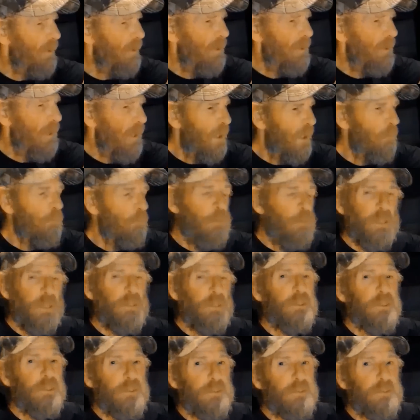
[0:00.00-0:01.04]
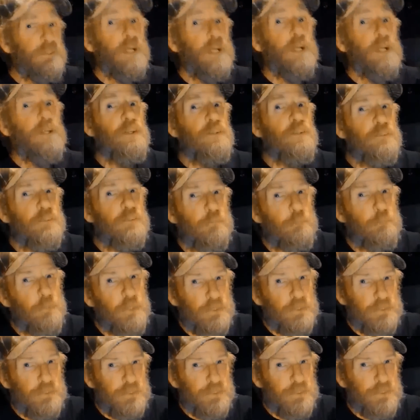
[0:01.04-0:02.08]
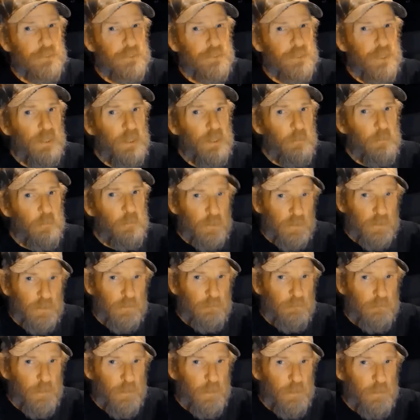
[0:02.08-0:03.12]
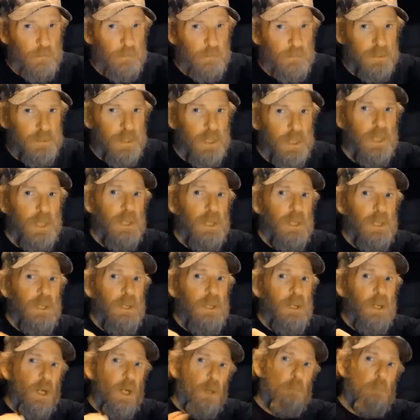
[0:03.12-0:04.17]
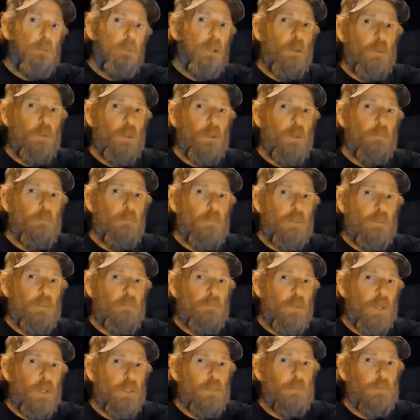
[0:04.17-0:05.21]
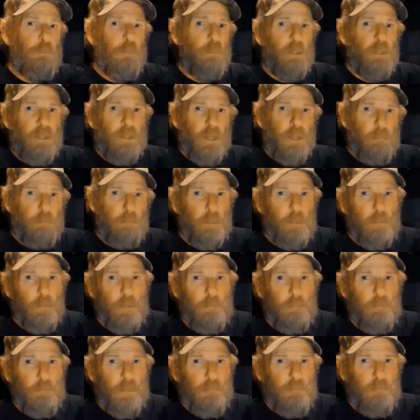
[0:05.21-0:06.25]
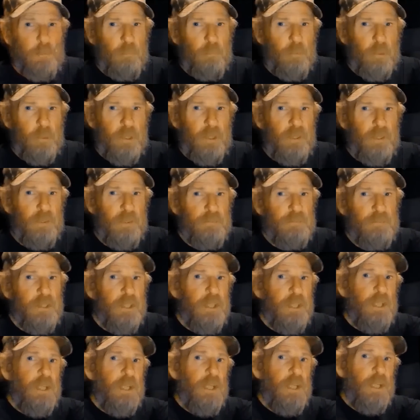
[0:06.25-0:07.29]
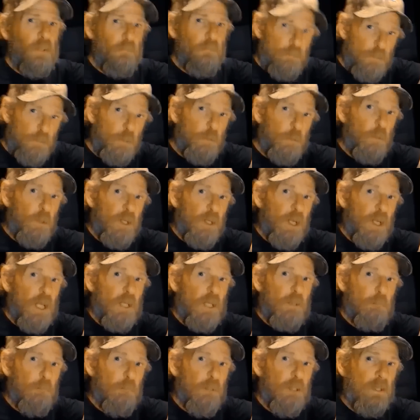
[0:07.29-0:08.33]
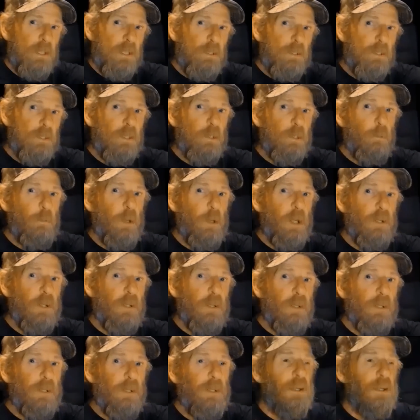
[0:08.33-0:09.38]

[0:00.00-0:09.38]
to take pictures, tons of pictures with their phones, upload them to Facebook, upload them everywhere else. If you are like me, you a